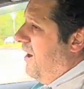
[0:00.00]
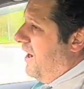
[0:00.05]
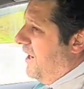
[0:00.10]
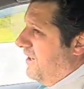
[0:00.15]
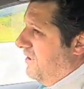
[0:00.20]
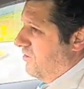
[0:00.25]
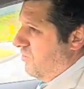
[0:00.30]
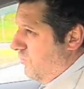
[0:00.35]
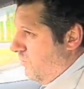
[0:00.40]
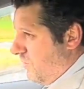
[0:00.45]
I
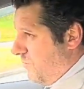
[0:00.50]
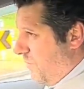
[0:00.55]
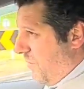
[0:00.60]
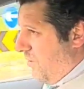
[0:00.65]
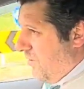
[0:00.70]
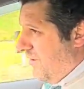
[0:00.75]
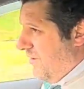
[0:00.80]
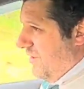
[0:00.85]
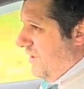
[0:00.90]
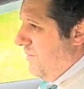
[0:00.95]
don't
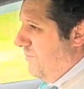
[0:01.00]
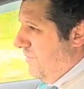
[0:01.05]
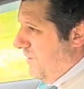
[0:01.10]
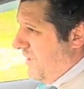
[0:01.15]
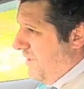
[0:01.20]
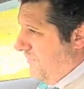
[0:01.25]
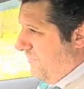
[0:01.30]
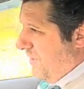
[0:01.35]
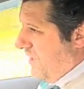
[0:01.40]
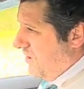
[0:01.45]
personally
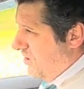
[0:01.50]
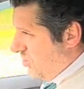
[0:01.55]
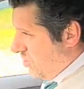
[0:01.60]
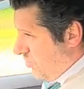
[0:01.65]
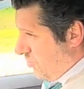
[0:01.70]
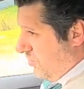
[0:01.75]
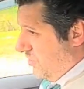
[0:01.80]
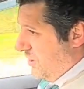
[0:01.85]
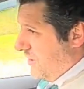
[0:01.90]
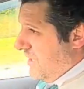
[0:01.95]
believe they
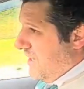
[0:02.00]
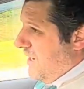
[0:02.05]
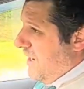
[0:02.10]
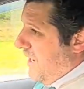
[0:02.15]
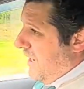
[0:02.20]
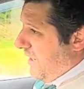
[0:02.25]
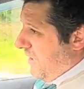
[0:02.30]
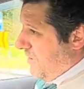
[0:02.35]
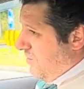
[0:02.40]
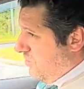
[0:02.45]
should.
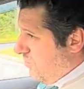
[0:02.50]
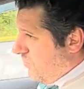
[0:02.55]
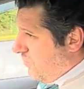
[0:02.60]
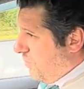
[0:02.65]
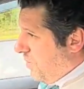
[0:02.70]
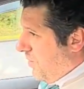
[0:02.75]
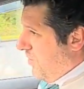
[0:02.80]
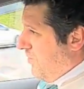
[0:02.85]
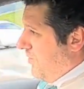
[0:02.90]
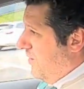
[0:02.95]
And I don't
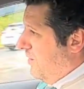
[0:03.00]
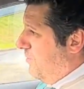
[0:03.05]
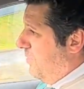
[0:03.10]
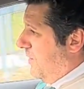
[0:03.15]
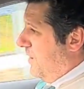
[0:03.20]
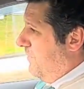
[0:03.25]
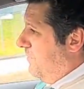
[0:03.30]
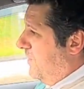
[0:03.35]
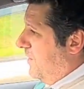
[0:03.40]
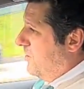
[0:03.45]
personally
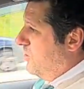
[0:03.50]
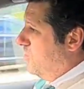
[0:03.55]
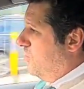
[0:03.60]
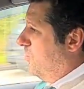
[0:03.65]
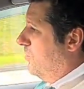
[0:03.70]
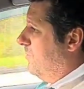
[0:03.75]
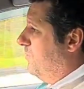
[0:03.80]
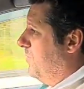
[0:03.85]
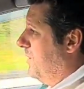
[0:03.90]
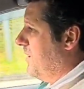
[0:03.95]
believe they
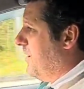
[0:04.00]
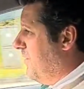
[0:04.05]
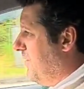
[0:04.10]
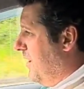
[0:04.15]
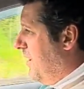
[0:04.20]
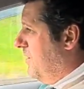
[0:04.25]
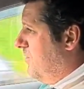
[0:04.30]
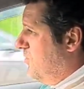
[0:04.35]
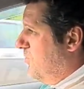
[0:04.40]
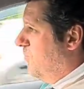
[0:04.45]
should because
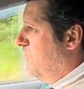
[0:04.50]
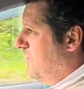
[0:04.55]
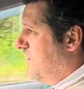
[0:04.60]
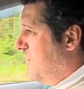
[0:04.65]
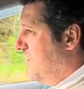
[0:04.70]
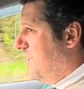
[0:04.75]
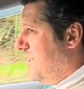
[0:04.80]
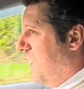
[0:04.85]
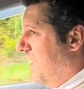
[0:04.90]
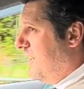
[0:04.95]
I don't
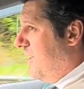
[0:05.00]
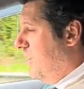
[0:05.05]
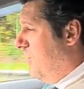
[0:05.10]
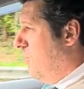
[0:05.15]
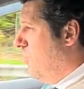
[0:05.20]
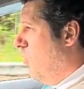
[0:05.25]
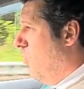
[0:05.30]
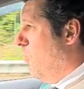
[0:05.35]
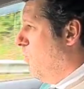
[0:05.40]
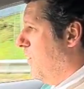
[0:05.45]
exactly
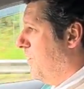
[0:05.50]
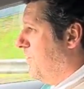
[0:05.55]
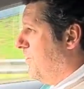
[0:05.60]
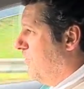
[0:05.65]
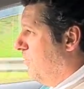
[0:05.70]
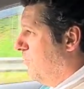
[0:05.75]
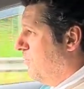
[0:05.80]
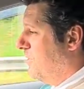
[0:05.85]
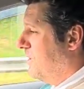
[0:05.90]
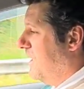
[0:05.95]
know what they're
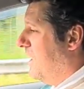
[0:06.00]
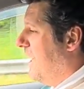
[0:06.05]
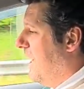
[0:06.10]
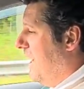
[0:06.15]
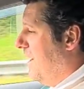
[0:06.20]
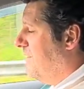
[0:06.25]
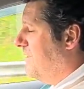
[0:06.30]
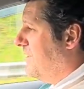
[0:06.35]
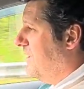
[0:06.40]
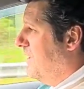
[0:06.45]
going to
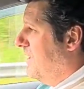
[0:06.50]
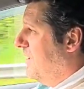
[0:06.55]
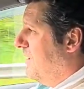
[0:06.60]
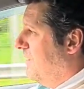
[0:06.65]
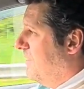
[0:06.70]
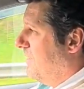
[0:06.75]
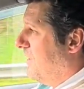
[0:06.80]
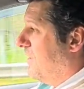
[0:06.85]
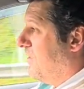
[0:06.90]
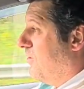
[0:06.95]
get
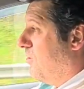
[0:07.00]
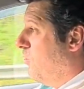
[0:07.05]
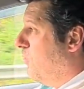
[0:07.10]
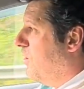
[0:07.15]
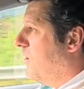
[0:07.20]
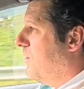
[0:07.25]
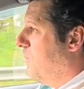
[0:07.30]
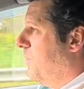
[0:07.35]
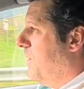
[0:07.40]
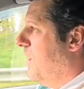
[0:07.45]
that's
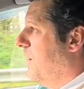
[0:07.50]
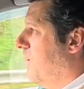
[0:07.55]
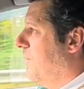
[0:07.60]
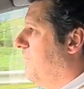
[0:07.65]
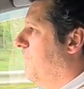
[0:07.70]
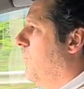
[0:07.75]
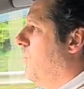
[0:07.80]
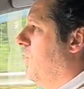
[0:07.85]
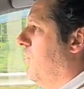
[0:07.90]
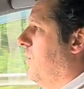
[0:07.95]
going to be as
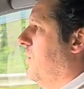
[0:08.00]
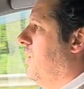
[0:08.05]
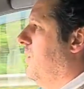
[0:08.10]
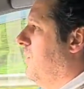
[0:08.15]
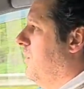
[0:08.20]
fun.